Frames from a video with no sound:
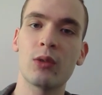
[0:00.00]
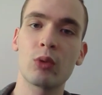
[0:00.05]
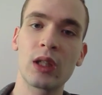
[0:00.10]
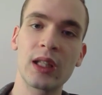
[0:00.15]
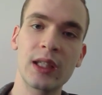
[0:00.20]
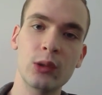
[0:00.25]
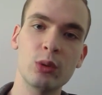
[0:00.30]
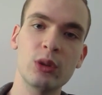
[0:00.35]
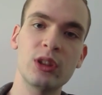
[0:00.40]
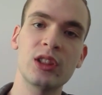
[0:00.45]

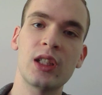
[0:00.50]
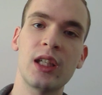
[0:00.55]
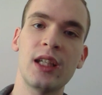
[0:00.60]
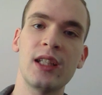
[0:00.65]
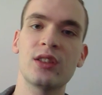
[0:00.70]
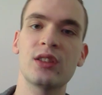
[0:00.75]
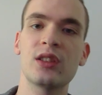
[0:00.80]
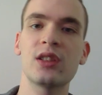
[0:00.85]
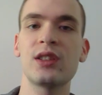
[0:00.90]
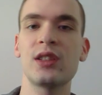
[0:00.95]
Relinquished
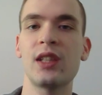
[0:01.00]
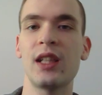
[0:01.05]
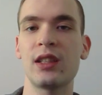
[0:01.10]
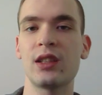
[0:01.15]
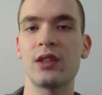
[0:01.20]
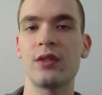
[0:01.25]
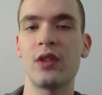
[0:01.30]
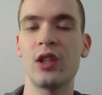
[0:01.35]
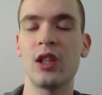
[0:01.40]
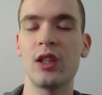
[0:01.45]
gains the
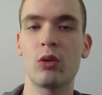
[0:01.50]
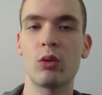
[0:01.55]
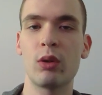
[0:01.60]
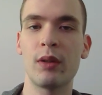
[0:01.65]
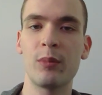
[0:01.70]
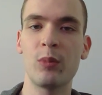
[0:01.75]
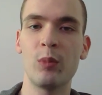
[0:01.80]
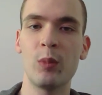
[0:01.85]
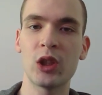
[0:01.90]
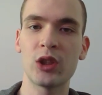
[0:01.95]
stats of the
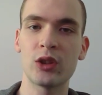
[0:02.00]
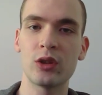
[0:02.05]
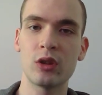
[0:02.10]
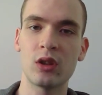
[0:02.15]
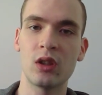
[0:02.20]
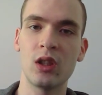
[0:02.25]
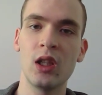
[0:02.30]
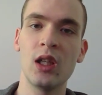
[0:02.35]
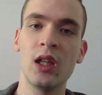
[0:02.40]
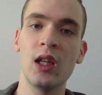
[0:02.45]
equipped
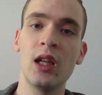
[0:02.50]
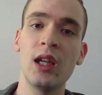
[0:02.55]
monster.